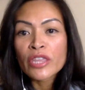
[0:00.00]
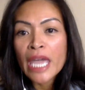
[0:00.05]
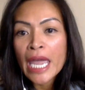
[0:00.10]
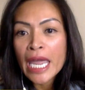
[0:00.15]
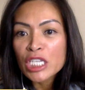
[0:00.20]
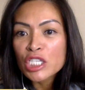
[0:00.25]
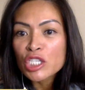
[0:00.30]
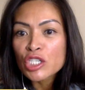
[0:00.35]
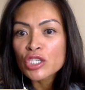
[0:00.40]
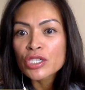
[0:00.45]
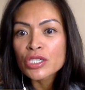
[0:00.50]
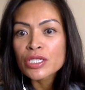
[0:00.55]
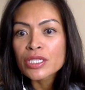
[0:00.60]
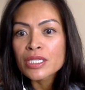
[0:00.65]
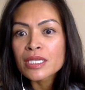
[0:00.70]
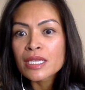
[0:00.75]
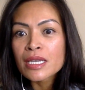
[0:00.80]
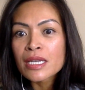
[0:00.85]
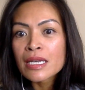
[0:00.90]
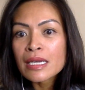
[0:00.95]

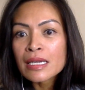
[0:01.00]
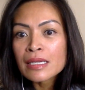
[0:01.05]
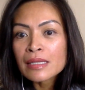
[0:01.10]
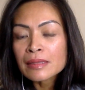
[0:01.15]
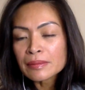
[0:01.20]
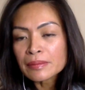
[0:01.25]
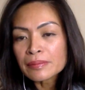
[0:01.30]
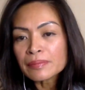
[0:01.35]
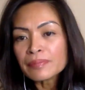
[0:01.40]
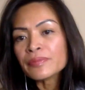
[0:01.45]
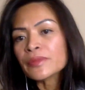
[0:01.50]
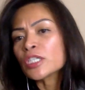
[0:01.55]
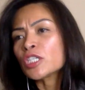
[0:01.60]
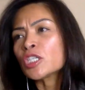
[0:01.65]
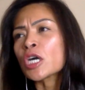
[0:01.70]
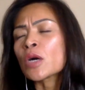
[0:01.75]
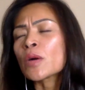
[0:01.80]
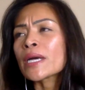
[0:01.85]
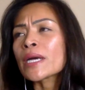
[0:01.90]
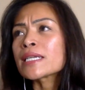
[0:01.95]
cancers,
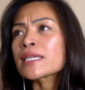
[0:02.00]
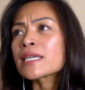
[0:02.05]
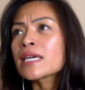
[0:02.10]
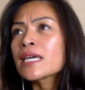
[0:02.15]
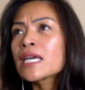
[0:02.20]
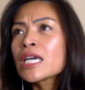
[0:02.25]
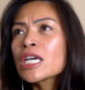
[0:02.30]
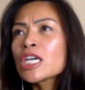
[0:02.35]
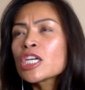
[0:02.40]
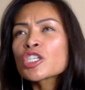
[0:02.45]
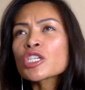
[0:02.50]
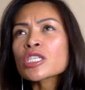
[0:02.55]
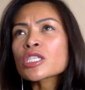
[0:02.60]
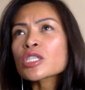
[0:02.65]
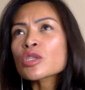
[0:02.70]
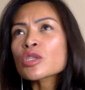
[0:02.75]
and just